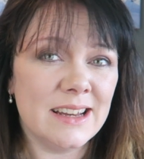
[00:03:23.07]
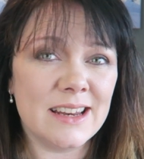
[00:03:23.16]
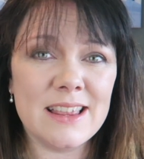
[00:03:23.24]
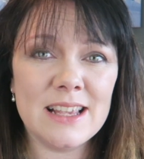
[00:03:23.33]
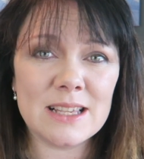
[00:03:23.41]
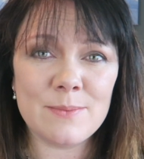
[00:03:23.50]

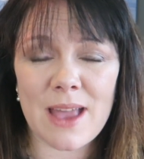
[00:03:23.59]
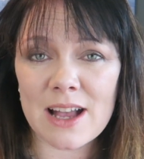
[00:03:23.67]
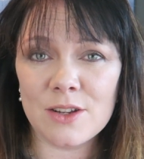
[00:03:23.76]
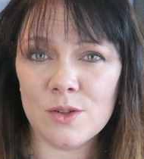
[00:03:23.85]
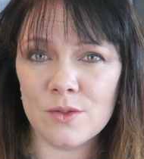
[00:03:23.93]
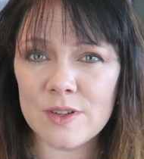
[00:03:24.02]
Now these can be
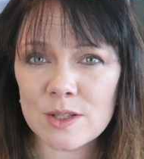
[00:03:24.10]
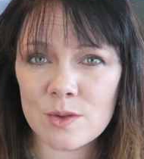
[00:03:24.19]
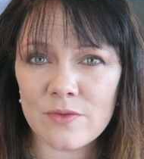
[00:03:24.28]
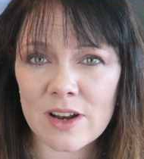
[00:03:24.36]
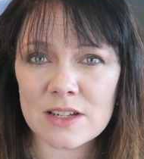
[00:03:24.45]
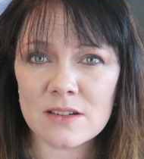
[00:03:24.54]
actual
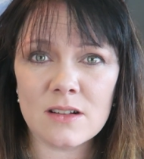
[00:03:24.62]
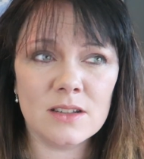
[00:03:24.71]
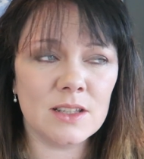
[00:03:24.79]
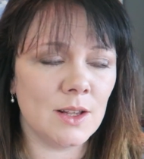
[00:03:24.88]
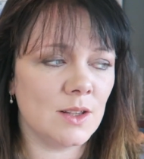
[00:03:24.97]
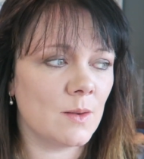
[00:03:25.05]
physical
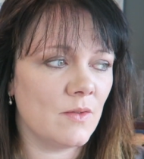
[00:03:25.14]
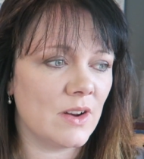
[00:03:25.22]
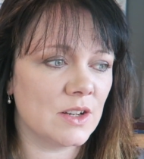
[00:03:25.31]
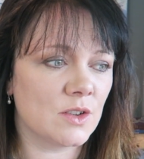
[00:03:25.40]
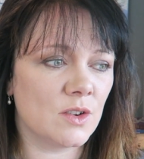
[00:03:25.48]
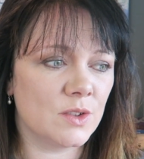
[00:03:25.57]
flashcards, these can be
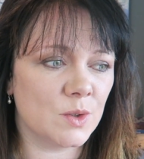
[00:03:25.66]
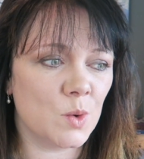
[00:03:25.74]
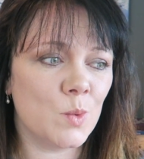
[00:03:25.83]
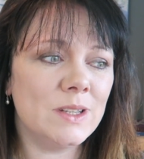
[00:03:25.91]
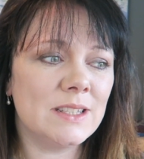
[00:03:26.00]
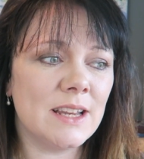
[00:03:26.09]
flashcards on
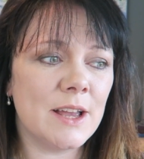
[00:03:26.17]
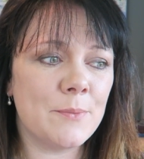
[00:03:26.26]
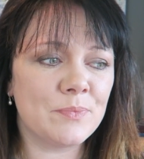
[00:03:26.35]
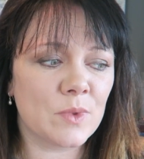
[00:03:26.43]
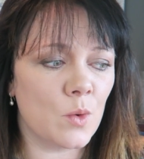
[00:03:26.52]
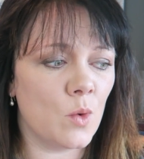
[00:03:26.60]
Quizlet
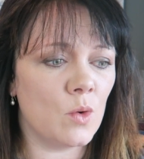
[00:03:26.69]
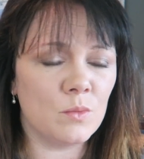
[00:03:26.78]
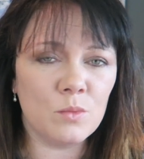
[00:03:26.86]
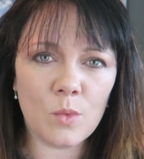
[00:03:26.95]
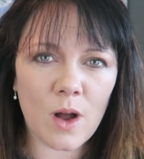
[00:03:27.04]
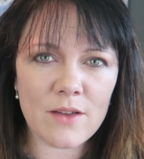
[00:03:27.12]
or
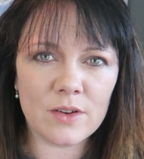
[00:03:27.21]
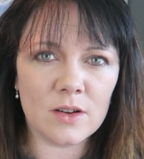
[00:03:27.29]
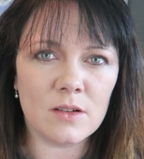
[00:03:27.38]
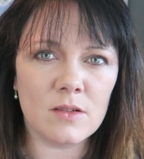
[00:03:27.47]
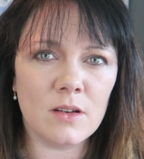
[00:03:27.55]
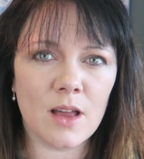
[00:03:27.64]
whatever
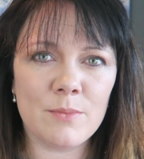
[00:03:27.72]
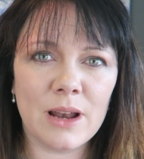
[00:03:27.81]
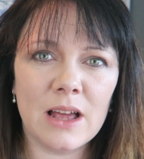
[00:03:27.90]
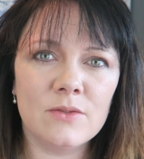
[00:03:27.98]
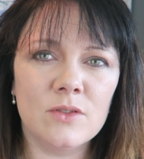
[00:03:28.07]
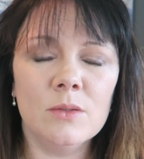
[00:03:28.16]
online
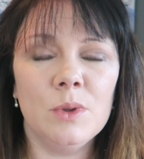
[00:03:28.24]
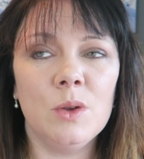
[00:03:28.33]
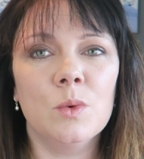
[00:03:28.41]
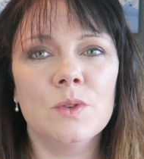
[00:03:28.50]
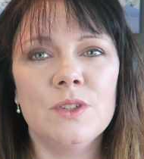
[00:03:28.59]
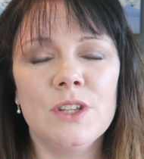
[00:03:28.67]
platform
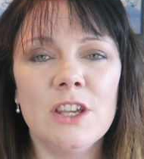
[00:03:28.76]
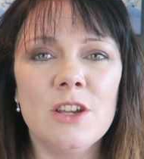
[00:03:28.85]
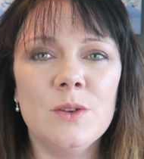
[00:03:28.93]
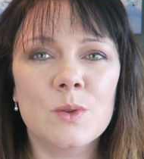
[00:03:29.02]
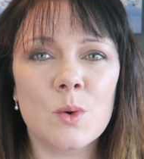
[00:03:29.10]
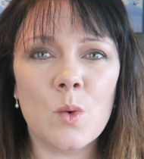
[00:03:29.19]
you want to
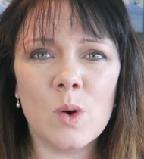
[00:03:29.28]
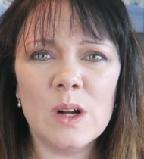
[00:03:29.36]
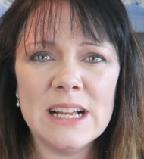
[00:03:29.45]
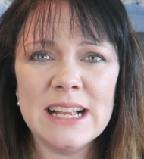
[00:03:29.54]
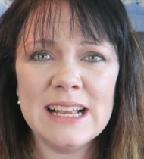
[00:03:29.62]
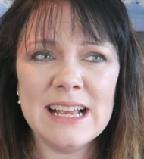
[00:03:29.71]
use or
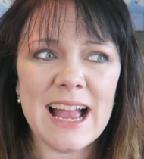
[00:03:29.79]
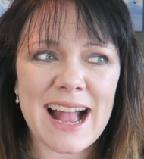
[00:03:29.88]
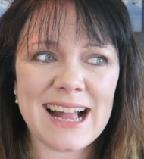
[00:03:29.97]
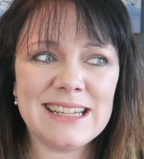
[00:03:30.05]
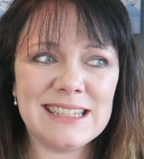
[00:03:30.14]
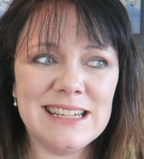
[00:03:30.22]

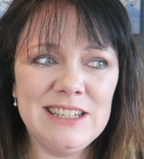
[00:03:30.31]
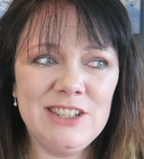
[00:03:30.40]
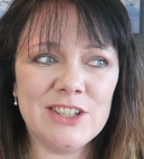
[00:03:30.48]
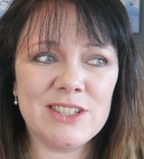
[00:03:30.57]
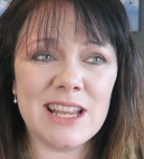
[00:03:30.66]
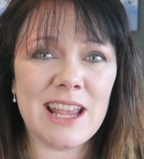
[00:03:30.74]
actually
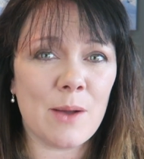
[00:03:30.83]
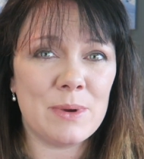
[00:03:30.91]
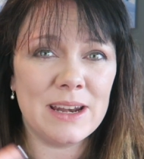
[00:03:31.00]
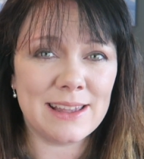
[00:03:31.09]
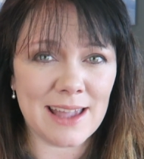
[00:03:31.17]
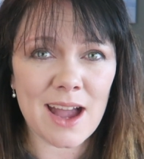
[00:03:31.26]
just setting up
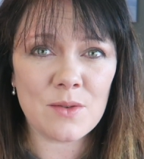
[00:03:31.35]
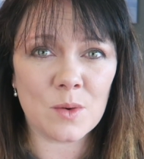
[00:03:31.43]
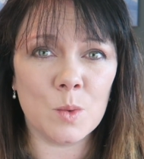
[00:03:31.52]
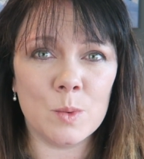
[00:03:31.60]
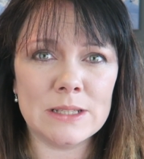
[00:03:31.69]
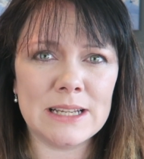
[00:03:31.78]
an account
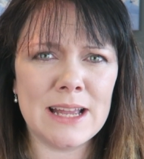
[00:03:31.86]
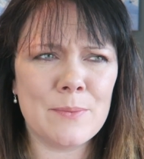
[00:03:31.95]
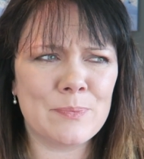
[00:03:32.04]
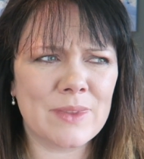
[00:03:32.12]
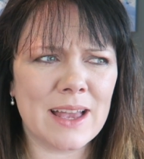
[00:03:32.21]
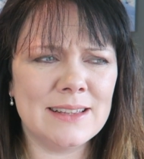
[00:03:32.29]
on Quizlet
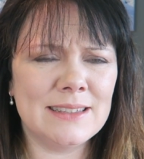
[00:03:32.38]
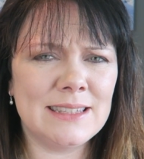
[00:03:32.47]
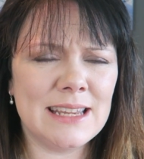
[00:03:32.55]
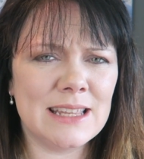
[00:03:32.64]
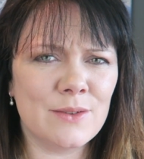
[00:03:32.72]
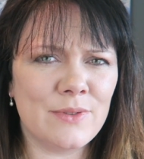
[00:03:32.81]
and
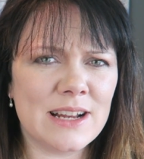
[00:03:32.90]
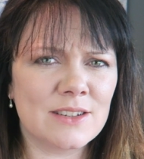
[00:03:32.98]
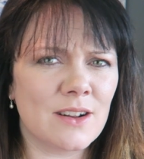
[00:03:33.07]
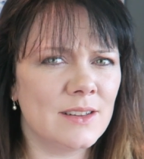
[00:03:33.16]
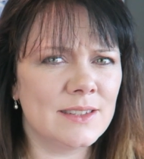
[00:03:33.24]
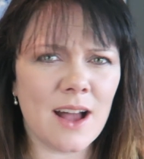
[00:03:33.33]
seeing the
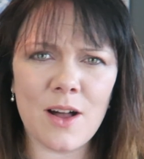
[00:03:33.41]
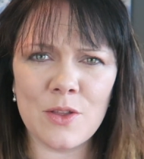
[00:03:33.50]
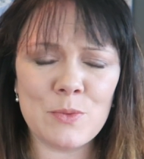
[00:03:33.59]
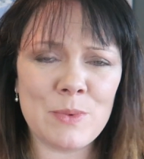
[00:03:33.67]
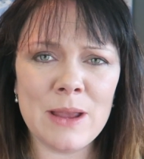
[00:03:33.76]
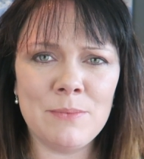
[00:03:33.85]
flashcards that
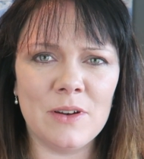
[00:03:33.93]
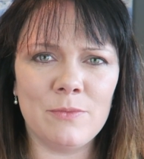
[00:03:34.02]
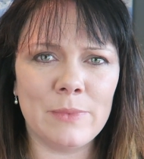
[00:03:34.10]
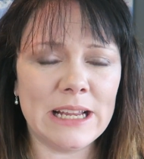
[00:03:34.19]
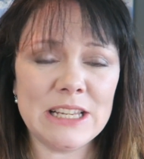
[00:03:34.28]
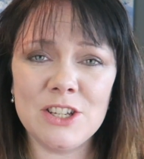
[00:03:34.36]
other people
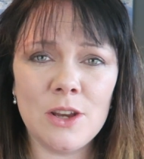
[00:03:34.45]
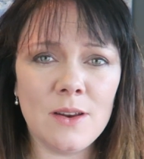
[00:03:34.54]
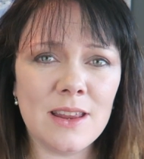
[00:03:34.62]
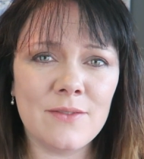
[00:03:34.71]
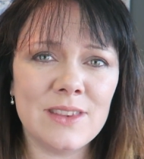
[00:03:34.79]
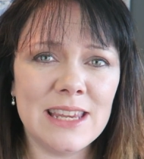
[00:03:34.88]
have made. You
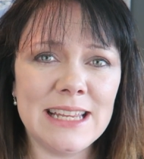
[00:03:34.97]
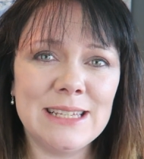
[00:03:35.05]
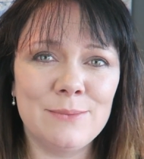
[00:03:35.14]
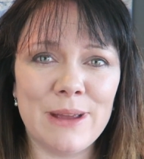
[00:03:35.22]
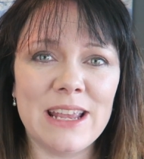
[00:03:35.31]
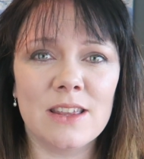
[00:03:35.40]
don't even need
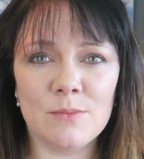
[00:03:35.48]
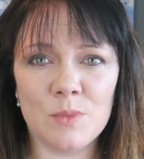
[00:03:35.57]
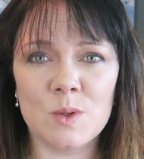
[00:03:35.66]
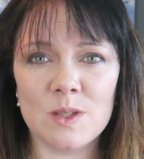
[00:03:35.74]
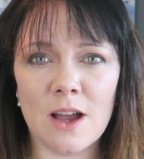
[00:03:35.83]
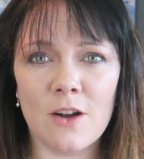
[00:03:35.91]
to make them
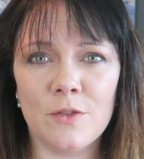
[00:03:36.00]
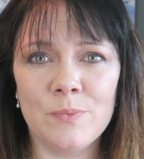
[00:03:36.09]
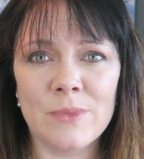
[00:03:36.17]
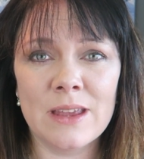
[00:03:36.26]
yourself.